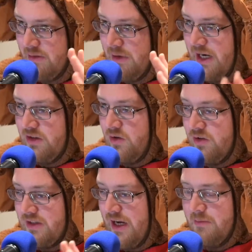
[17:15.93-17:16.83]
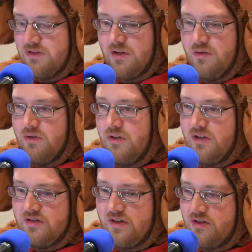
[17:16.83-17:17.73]
mind the whole time. So
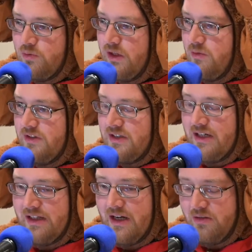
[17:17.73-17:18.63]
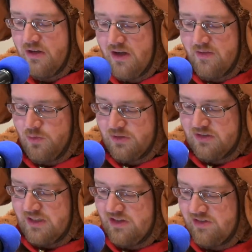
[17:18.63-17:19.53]
just this week we sat down, we
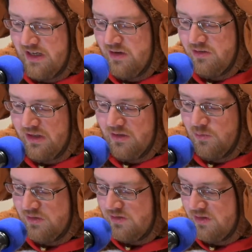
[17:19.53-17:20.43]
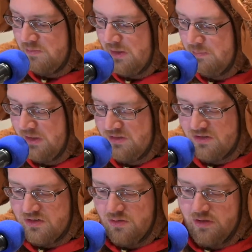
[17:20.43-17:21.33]
sketched out like what's the big picture
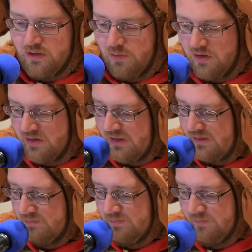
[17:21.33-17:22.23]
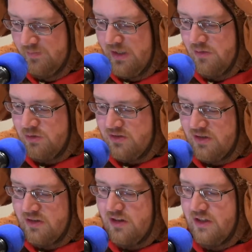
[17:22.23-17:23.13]
story, what are the what's
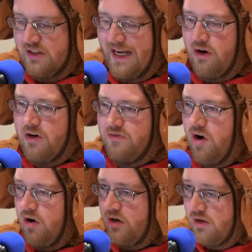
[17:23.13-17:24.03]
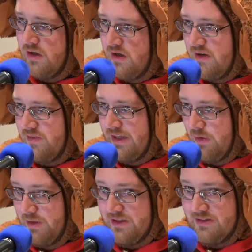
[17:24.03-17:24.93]
the narrative arc that
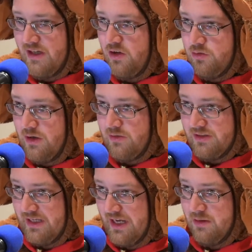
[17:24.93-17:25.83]
we can tell throughout the day and